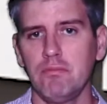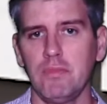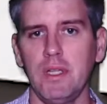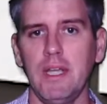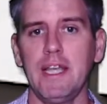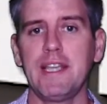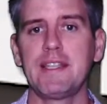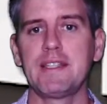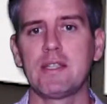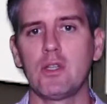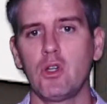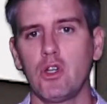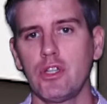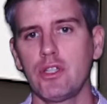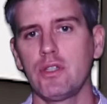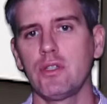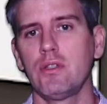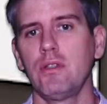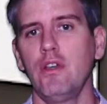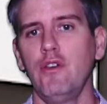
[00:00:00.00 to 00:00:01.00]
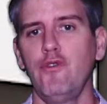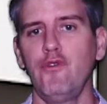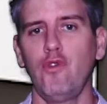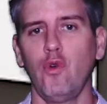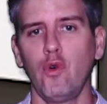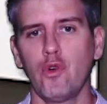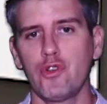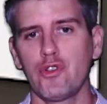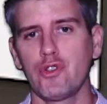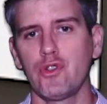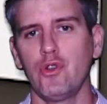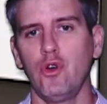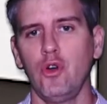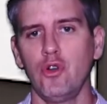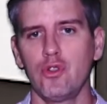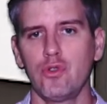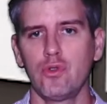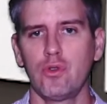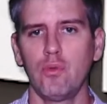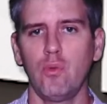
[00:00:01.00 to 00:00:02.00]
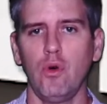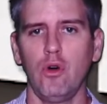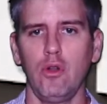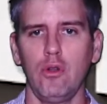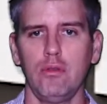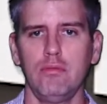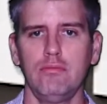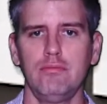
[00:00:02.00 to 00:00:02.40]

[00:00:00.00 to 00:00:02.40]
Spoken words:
exert a force onto the wall.